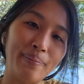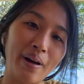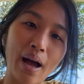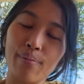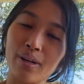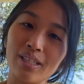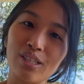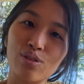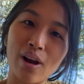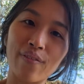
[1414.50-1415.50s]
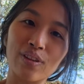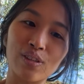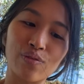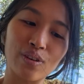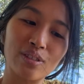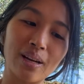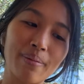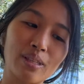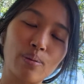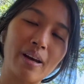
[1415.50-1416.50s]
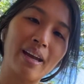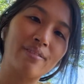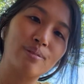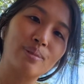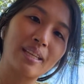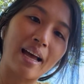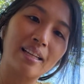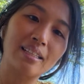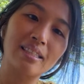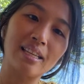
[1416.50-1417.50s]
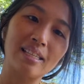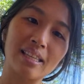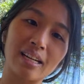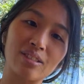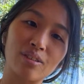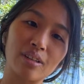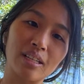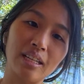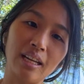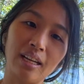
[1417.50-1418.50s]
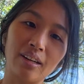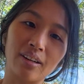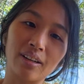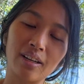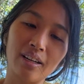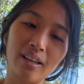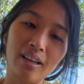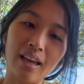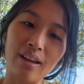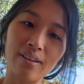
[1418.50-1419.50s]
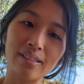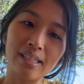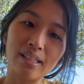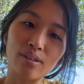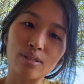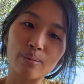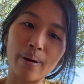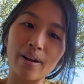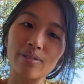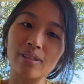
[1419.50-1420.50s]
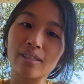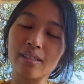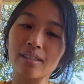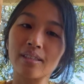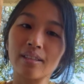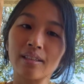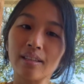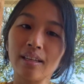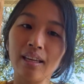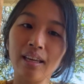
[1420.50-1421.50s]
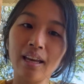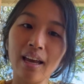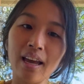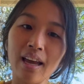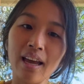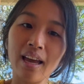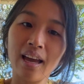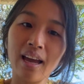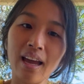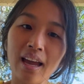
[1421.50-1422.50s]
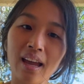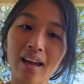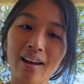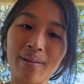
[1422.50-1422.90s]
I wanted to try for this first time. That's why I have some scallion seeds that I started here. You see little sprouts. Yay!